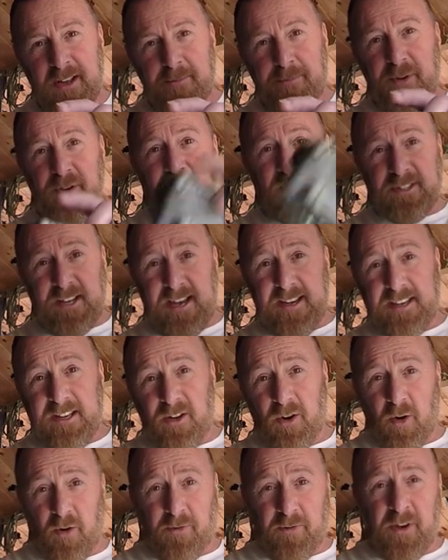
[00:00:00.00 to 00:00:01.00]
but you take
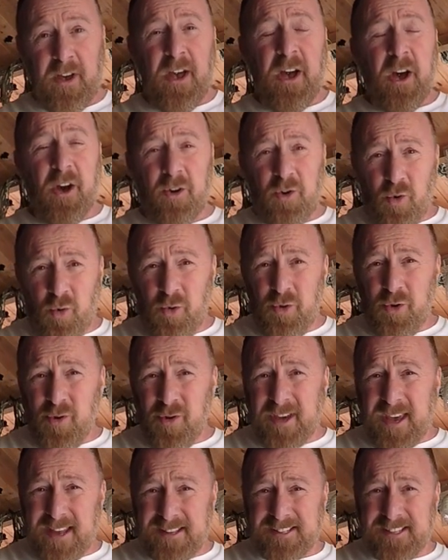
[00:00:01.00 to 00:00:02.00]
it off and all you
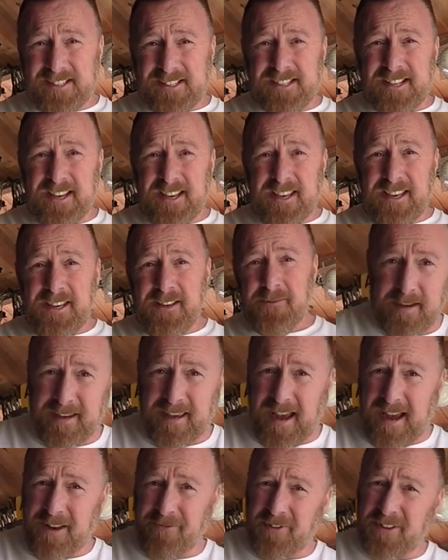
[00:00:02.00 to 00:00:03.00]
get to see,
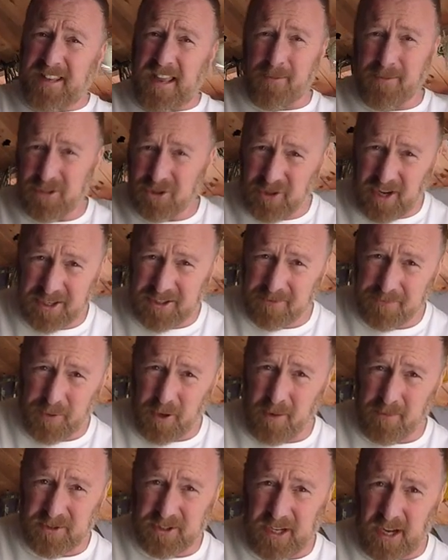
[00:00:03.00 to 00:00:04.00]
again for demonstration
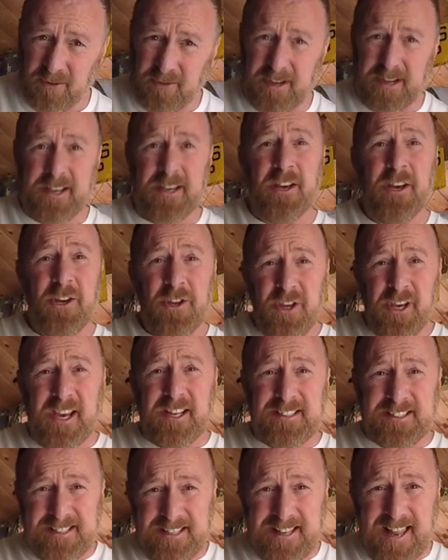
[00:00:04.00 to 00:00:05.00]
purposes only, you
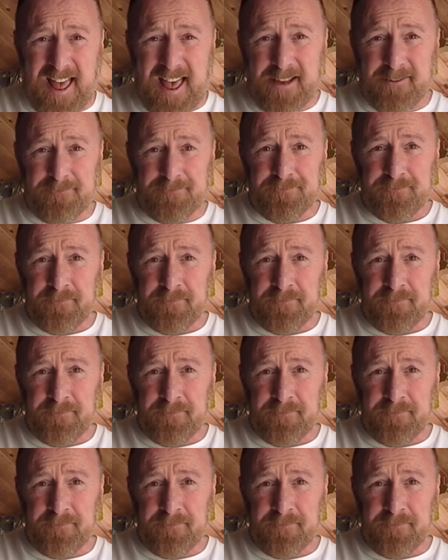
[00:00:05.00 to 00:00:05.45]
get to see that.